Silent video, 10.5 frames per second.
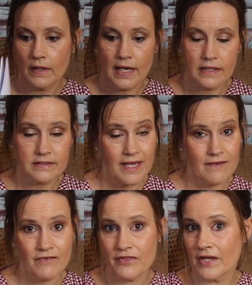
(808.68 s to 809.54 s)
And
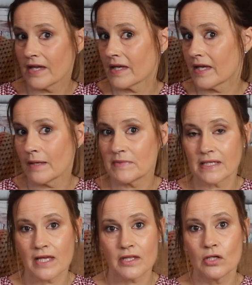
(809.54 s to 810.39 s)
everything came
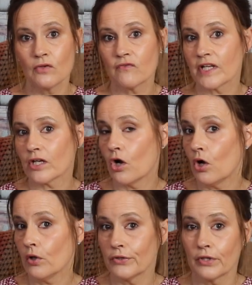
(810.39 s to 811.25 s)
together lovely,
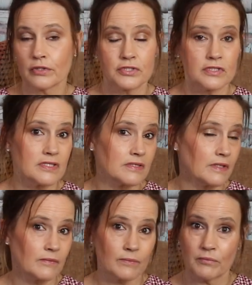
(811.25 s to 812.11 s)
all the notches
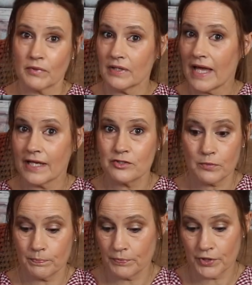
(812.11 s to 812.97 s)
lined
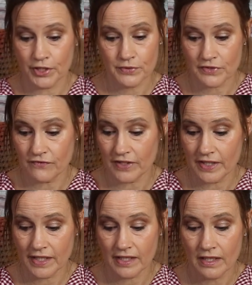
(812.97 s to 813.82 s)
up
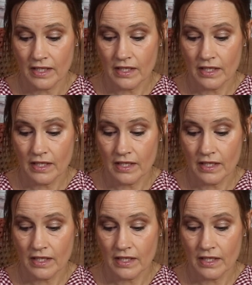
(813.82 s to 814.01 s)
beautifully.